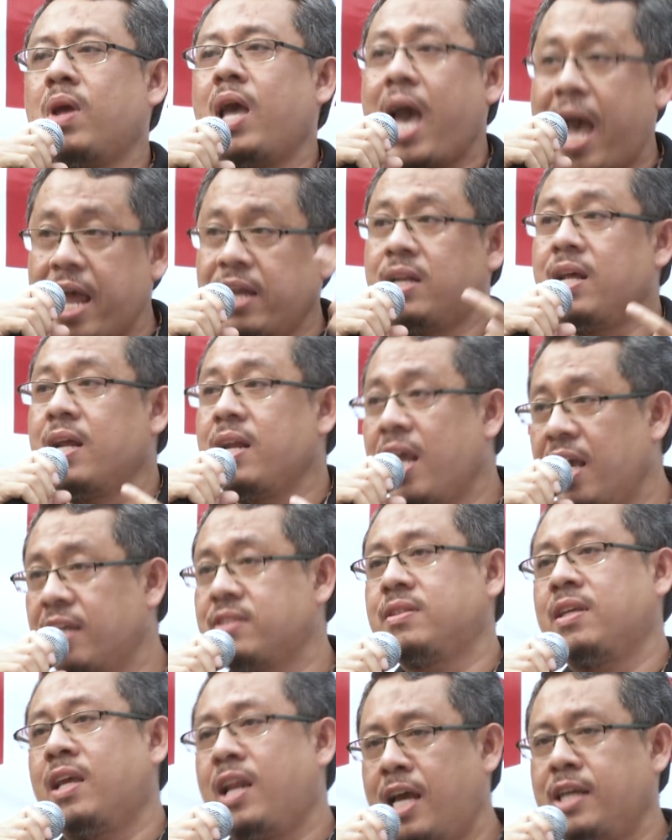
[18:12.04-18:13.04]
at the
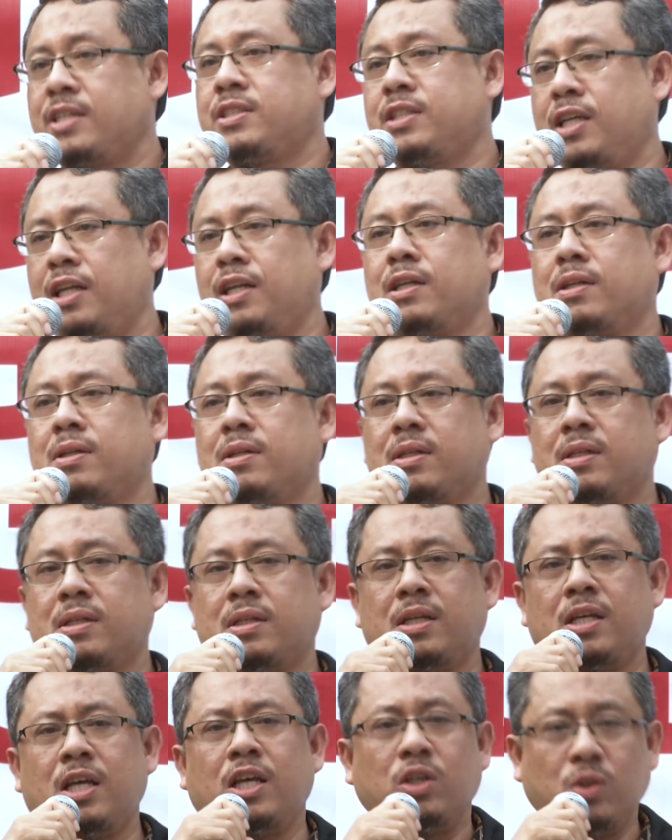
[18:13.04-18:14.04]
next election.
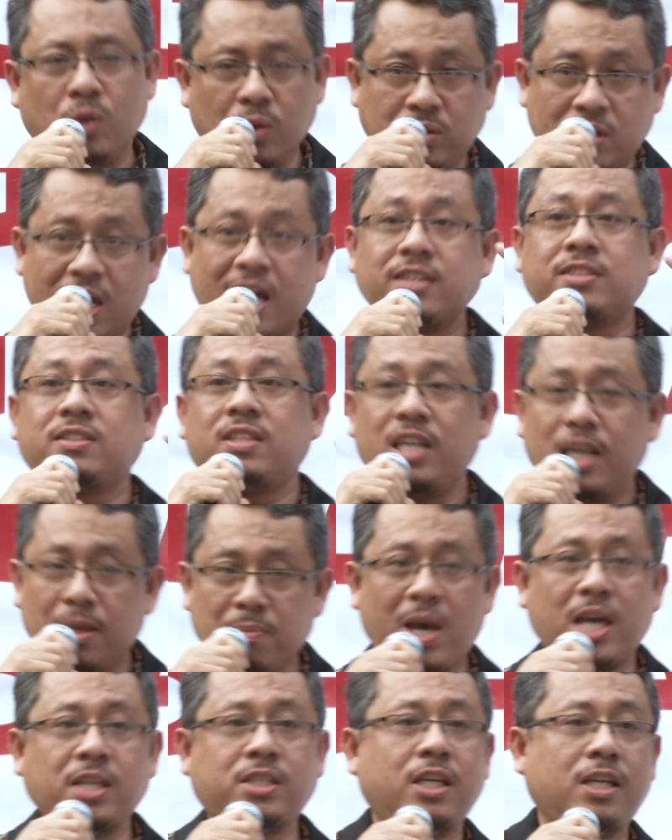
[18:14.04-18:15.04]
You just
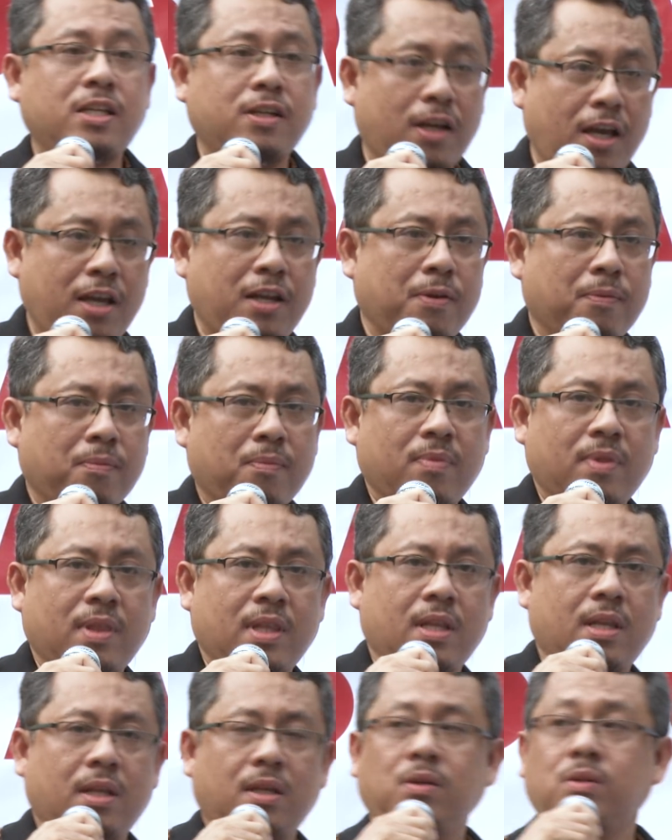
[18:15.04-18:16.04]
imagine, right?
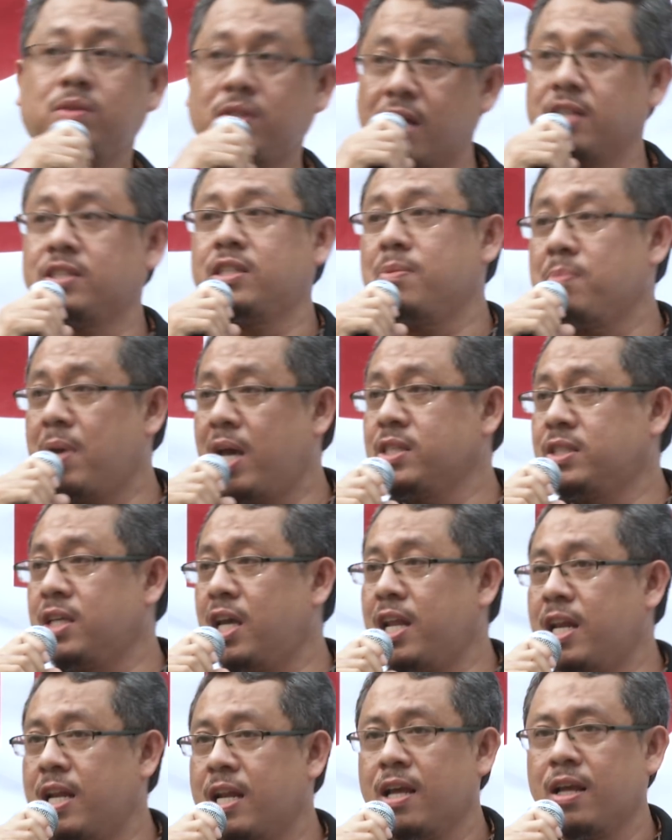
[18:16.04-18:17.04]
You just
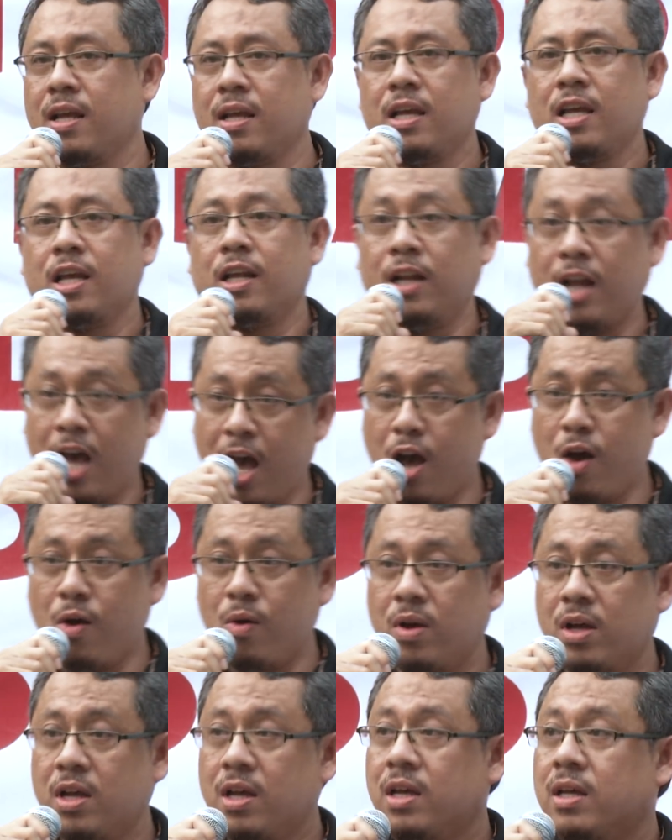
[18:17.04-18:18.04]
imagine,
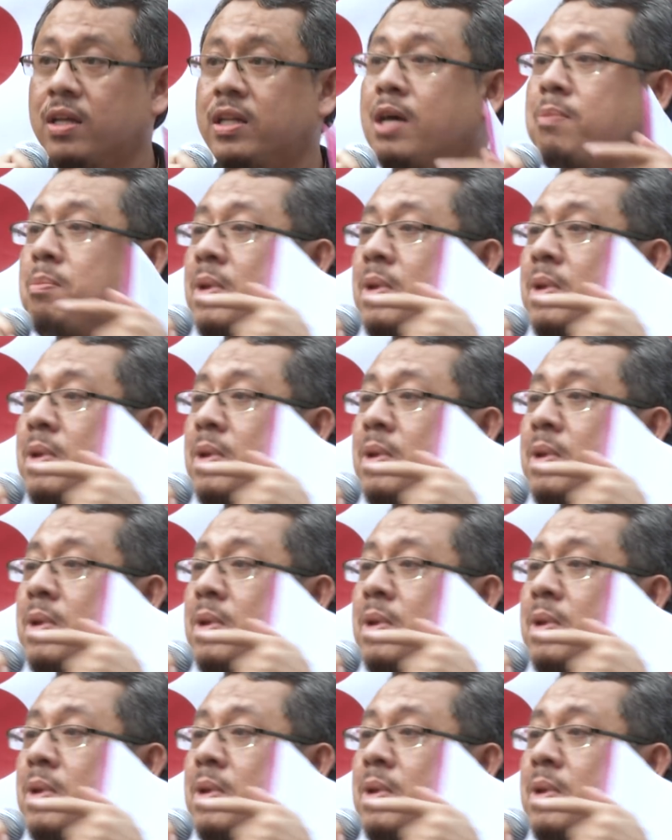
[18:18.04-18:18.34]
now the